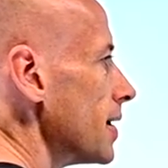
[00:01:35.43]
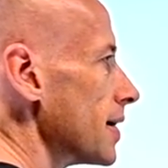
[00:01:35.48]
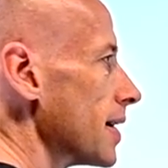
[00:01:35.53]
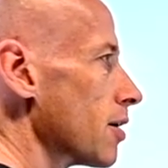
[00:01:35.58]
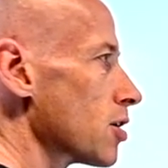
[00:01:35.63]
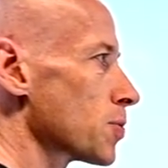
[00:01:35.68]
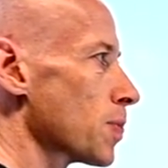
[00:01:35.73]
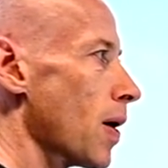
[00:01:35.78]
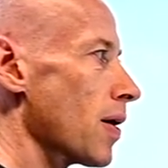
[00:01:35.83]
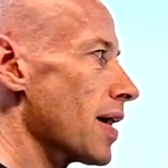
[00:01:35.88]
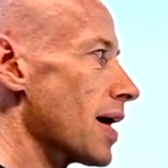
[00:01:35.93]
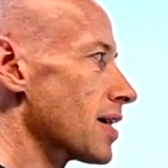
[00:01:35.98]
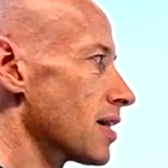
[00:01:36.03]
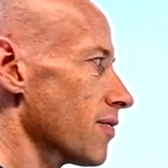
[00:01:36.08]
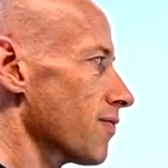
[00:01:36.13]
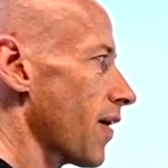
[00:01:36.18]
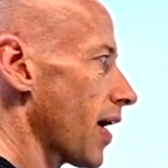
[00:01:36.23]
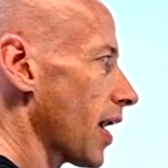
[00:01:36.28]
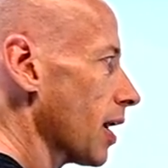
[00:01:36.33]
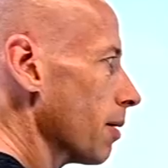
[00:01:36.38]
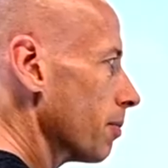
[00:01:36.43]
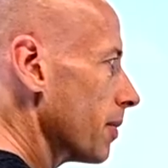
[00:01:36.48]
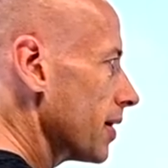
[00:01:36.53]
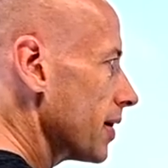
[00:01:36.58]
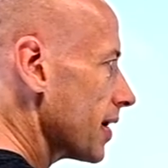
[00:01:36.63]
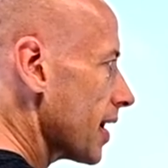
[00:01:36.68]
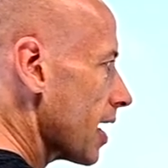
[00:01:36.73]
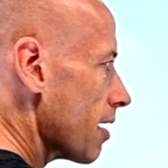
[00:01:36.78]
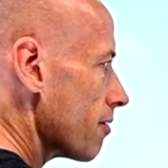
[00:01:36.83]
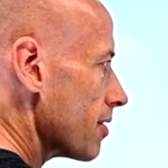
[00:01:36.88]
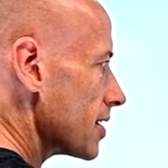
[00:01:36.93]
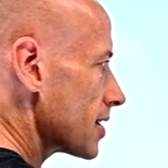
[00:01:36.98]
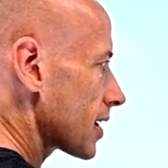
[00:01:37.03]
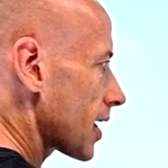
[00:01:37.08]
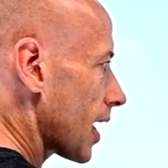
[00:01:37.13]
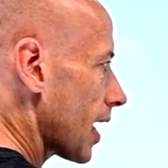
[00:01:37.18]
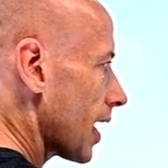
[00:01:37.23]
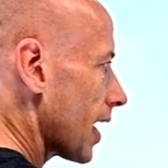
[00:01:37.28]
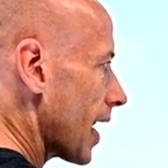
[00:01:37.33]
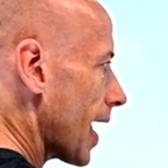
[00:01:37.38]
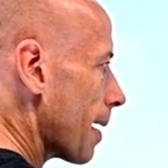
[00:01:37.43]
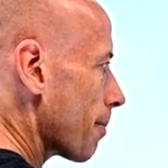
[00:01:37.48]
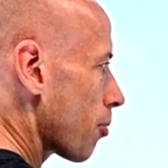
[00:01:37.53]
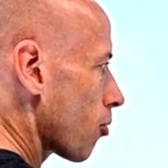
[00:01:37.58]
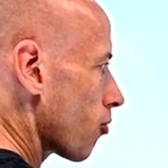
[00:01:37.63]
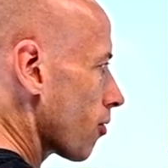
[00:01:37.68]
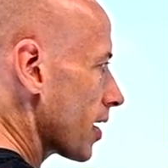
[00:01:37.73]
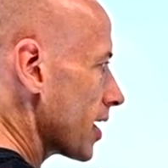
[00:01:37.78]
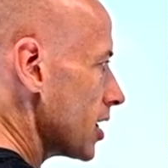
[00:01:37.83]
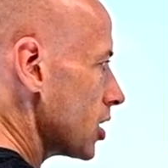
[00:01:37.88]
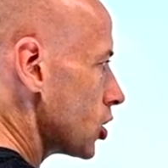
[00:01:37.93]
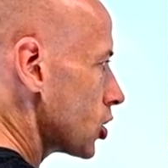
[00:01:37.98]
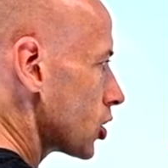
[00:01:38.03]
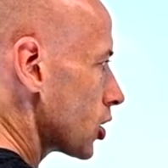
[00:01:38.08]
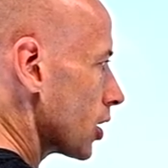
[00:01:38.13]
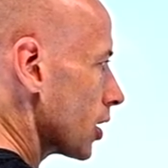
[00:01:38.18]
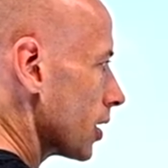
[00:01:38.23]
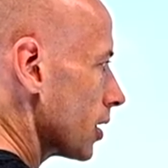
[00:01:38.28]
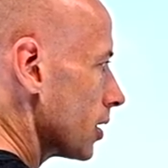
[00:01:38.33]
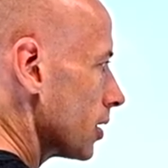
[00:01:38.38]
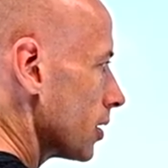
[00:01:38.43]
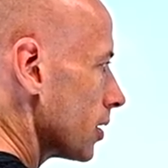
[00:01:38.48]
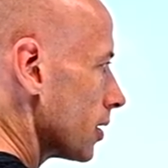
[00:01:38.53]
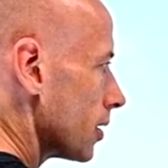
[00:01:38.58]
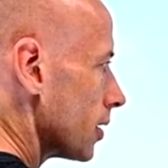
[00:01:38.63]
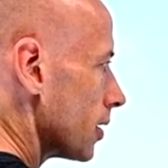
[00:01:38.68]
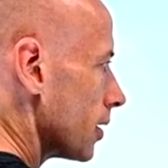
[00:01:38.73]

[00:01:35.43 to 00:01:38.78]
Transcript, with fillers: Now, as part of that development, there is collaboration